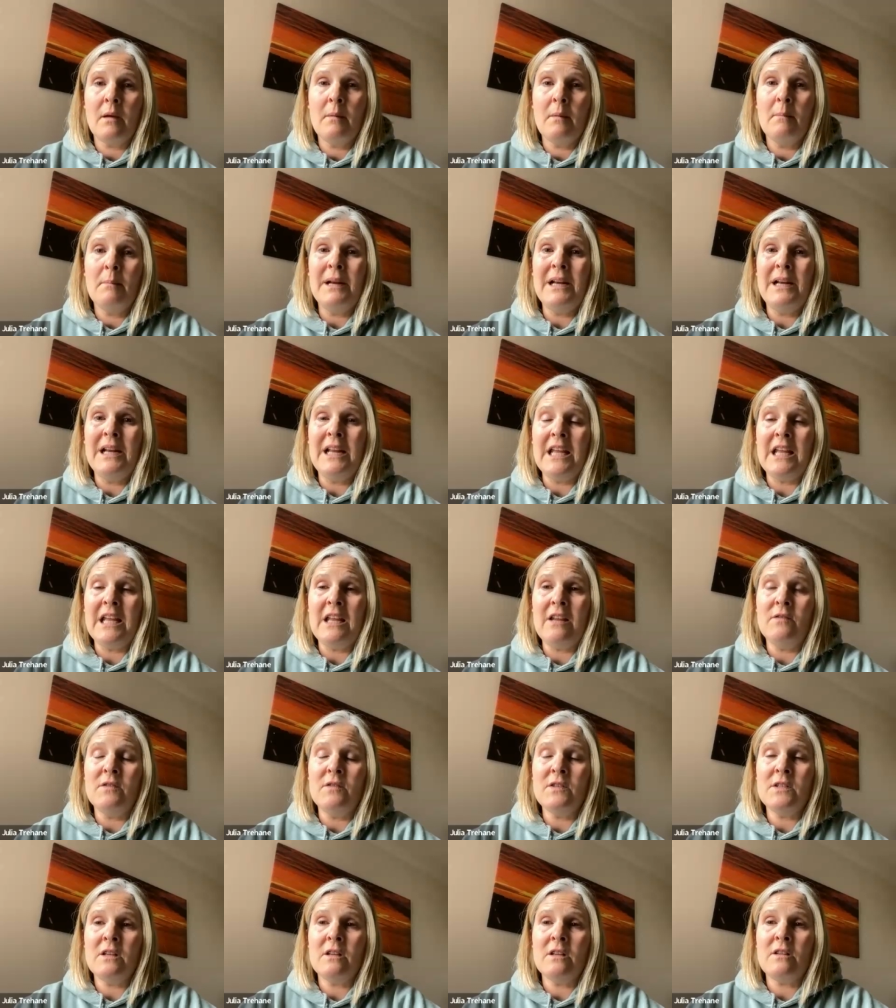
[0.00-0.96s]

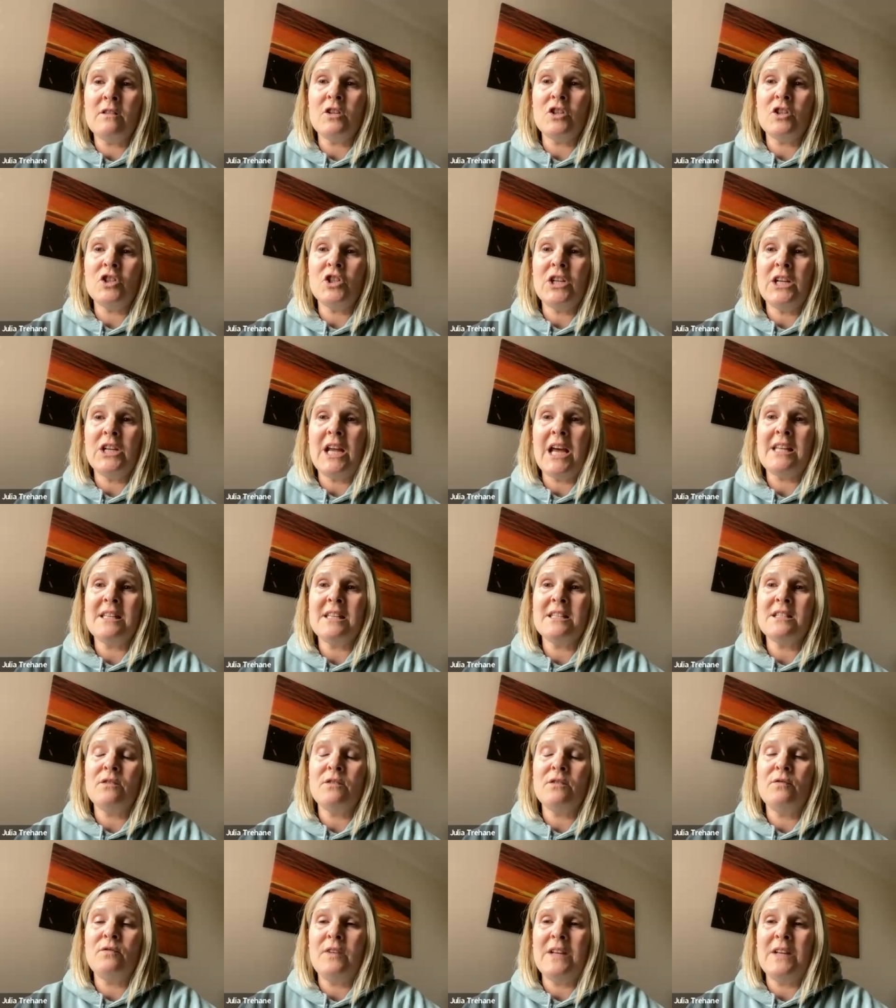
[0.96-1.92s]
believes that she has to
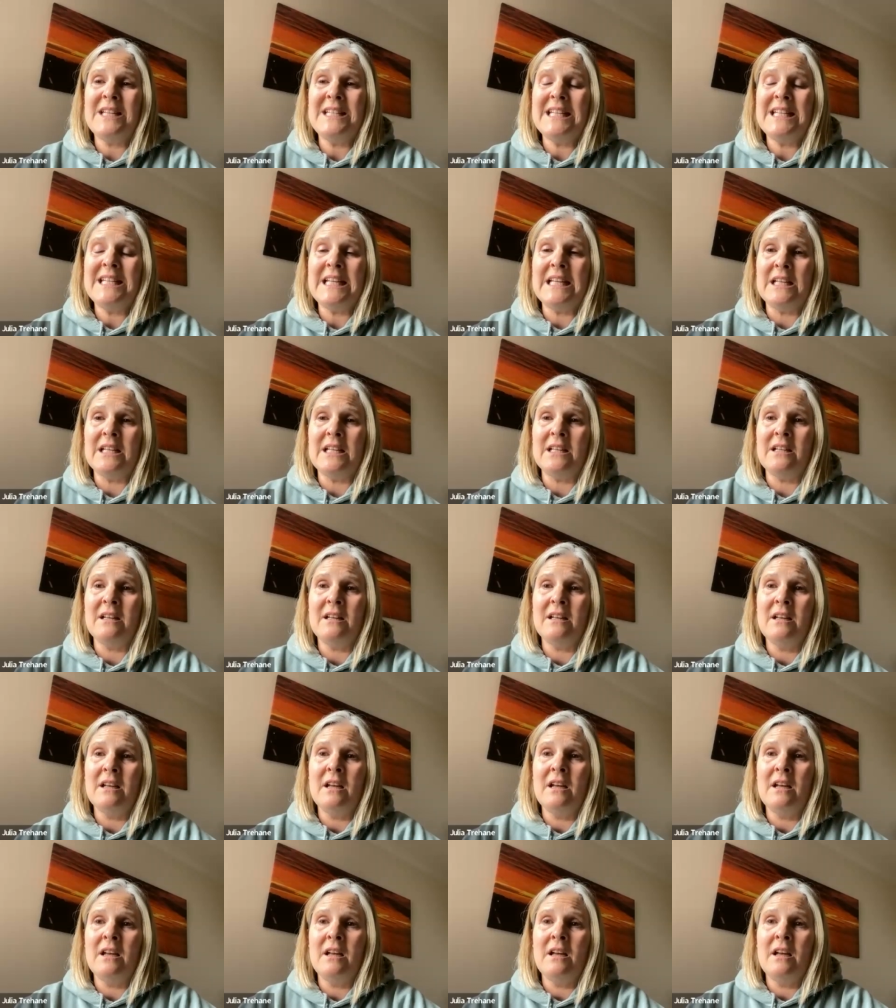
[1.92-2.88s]
fit in
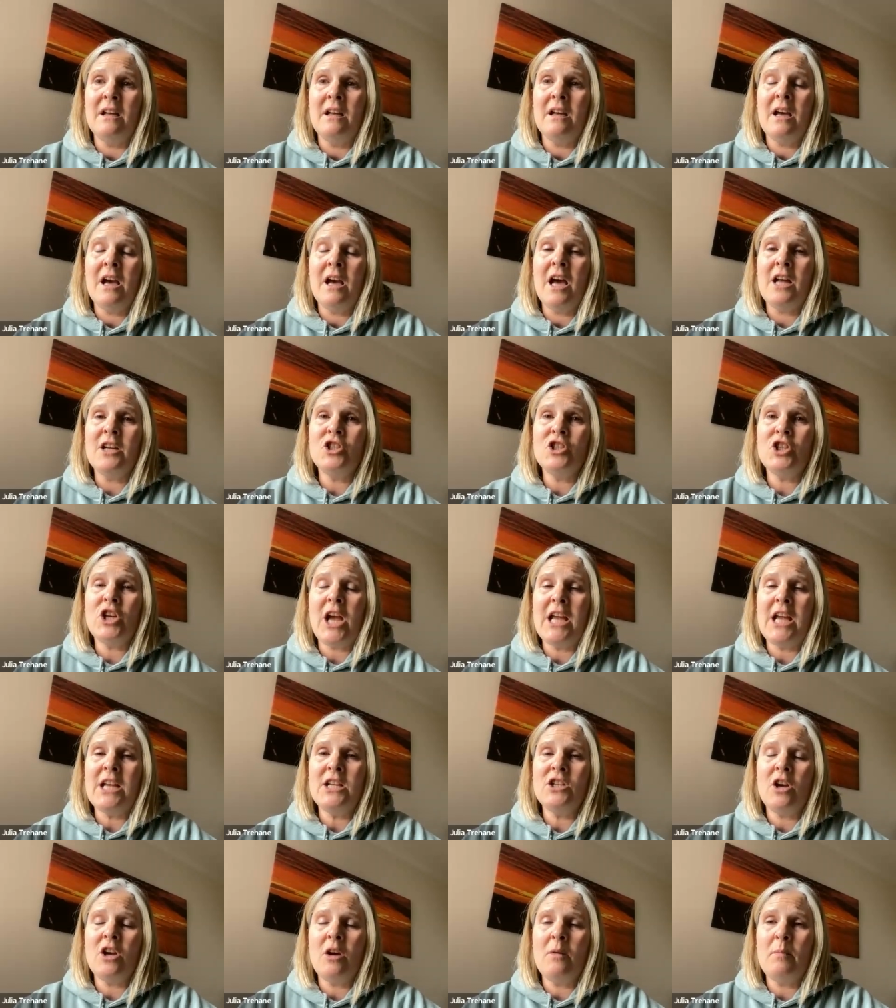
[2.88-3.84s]
and
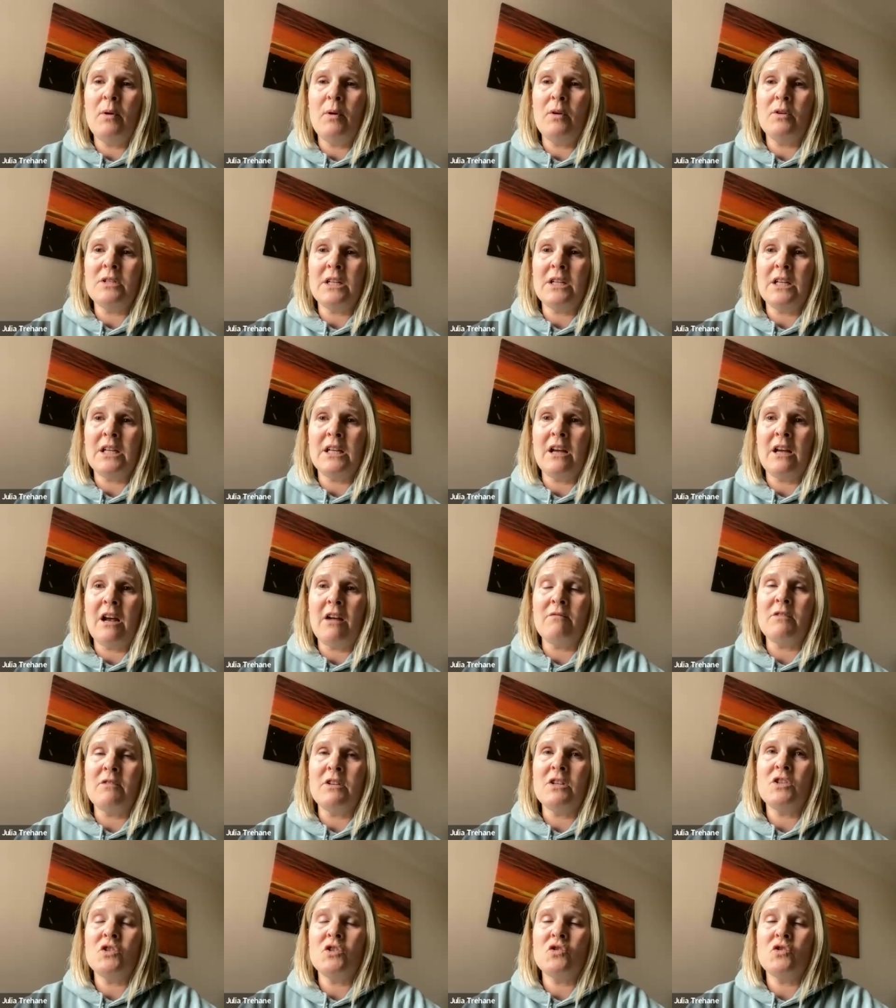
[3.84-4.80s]
change her body and
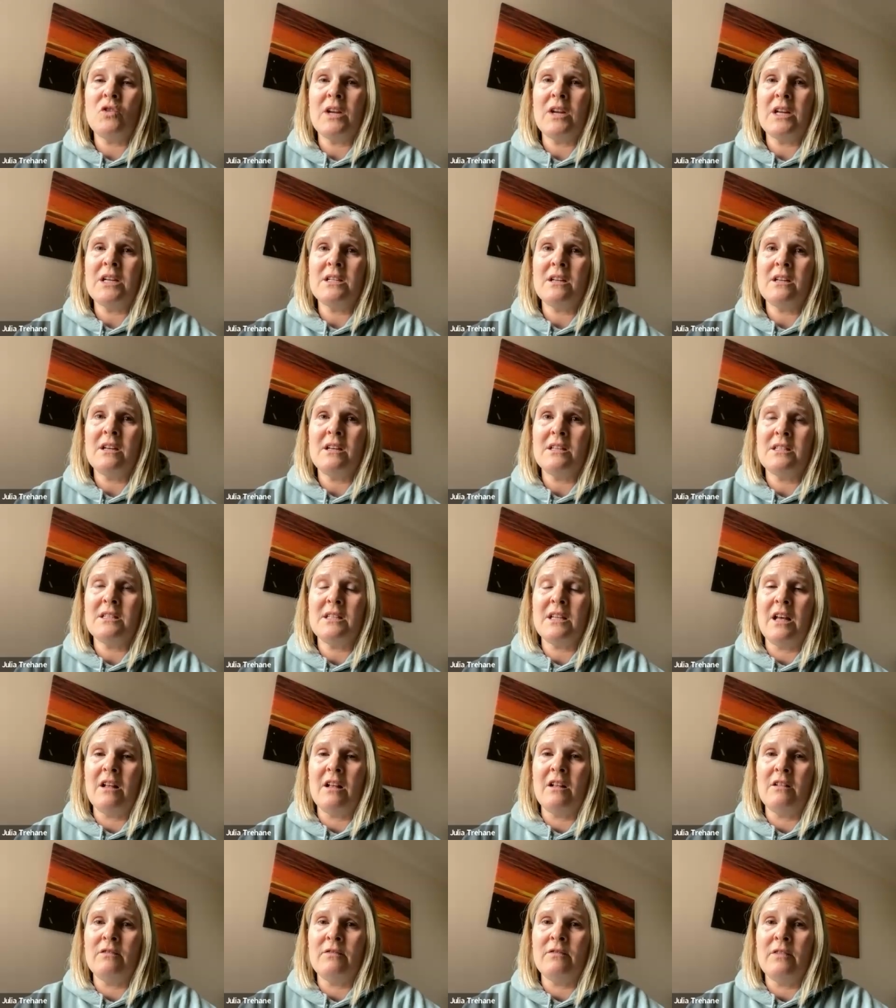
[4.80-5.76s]
restrict
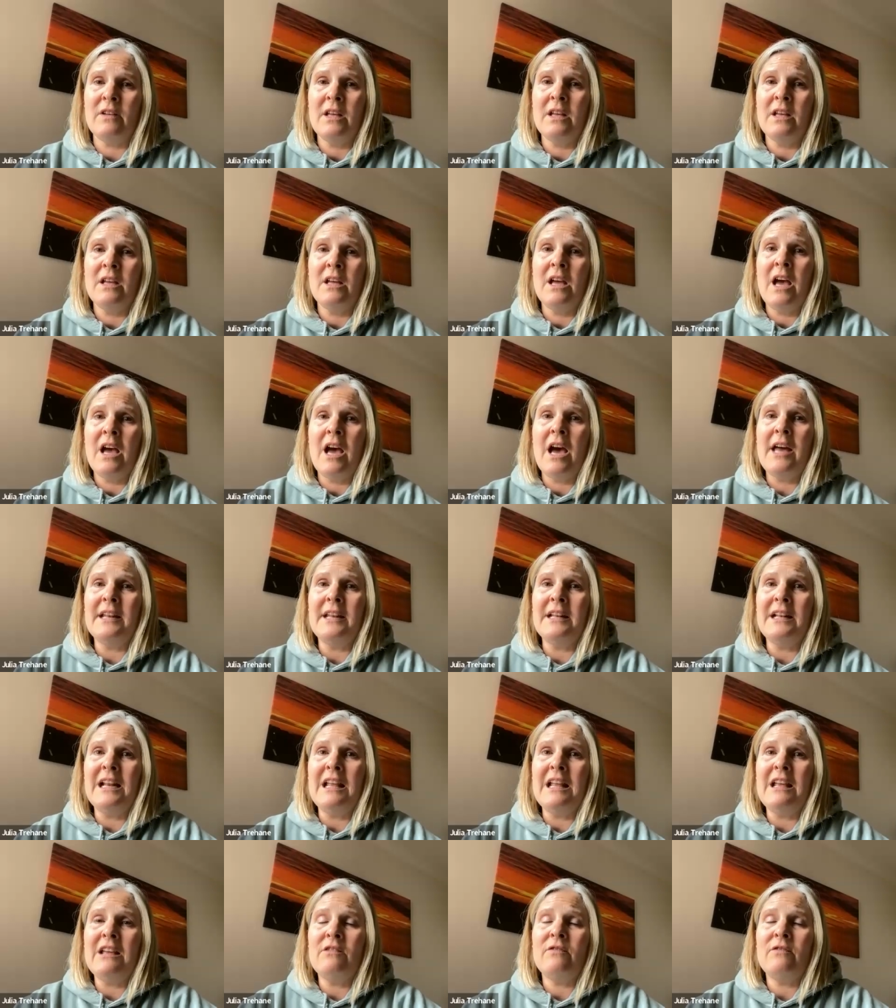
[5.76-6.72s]
herself and
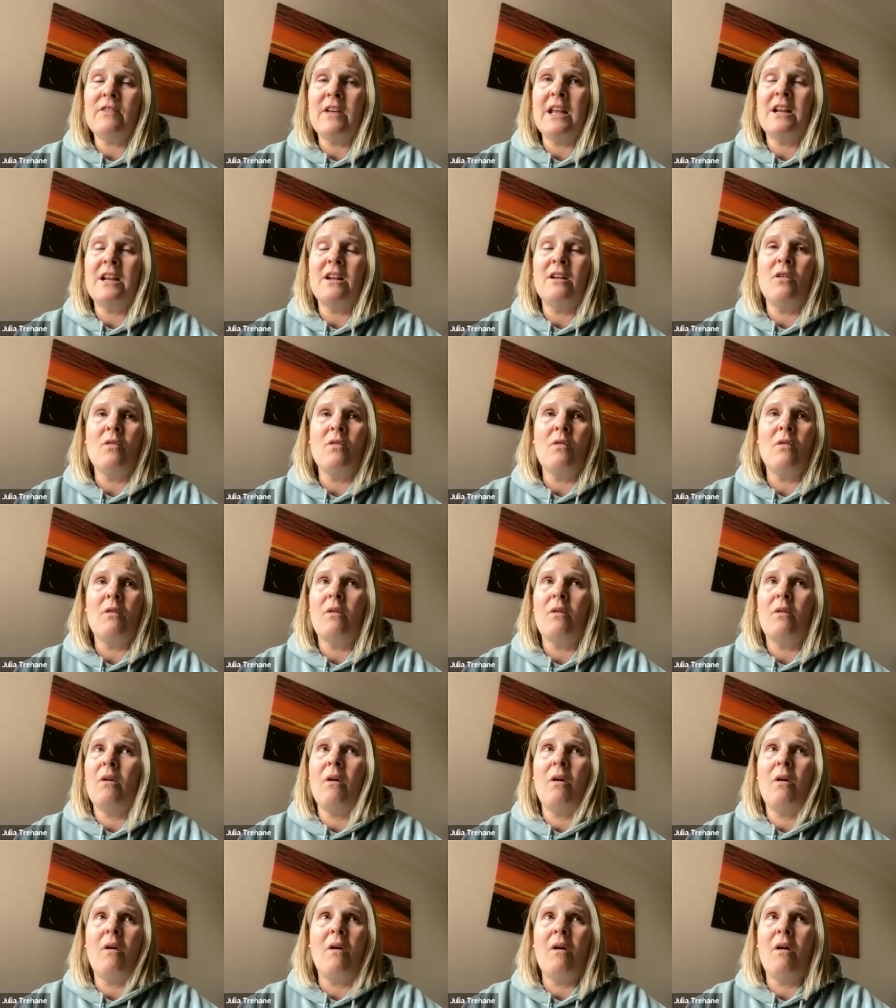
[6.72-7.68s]
live in
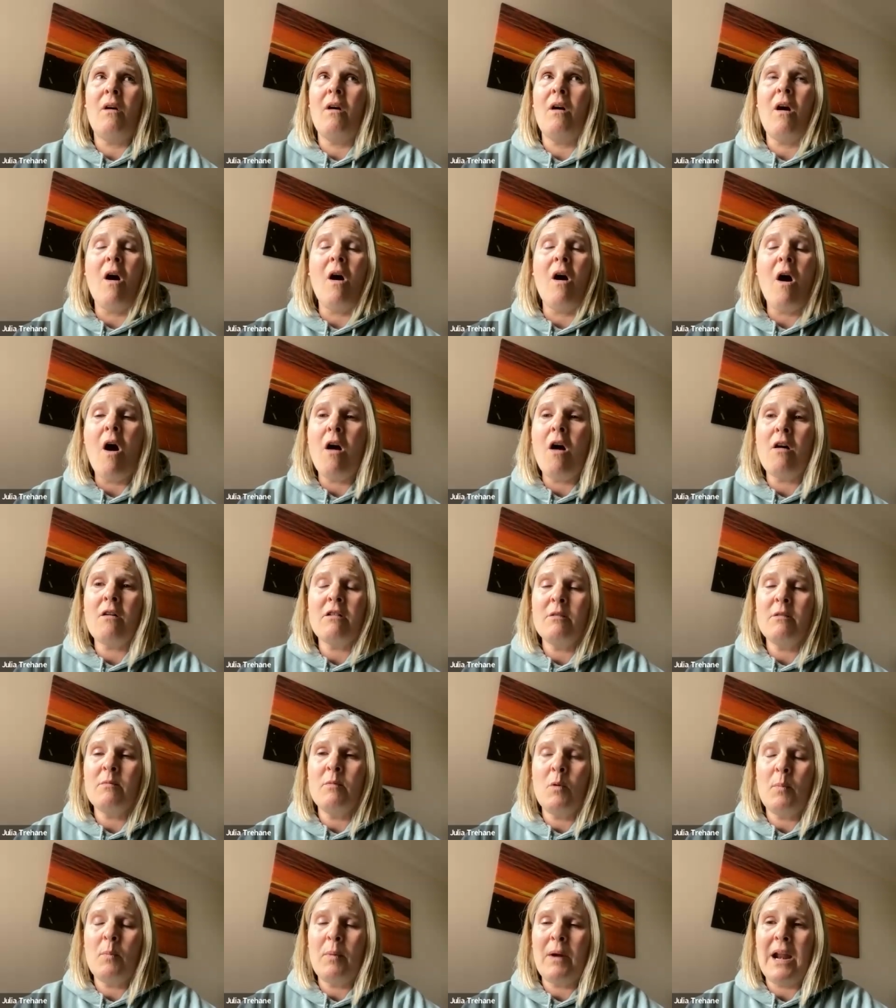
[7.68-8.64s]
a
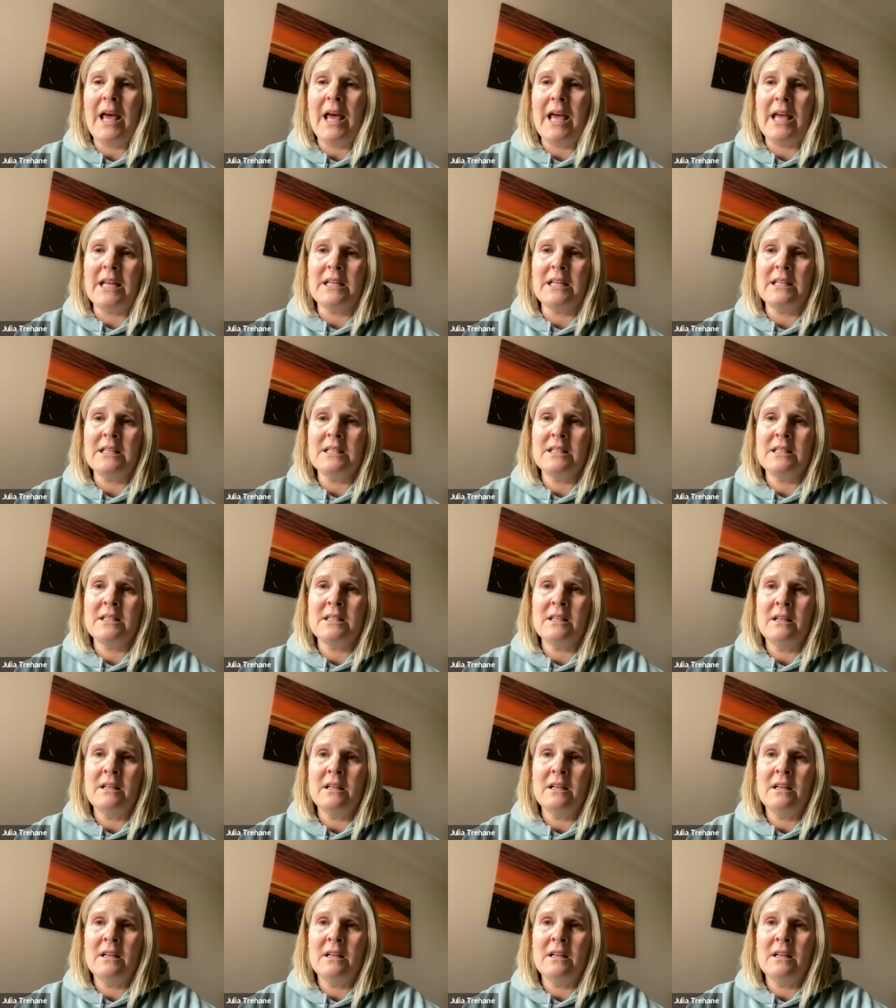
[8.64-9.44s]
horrible place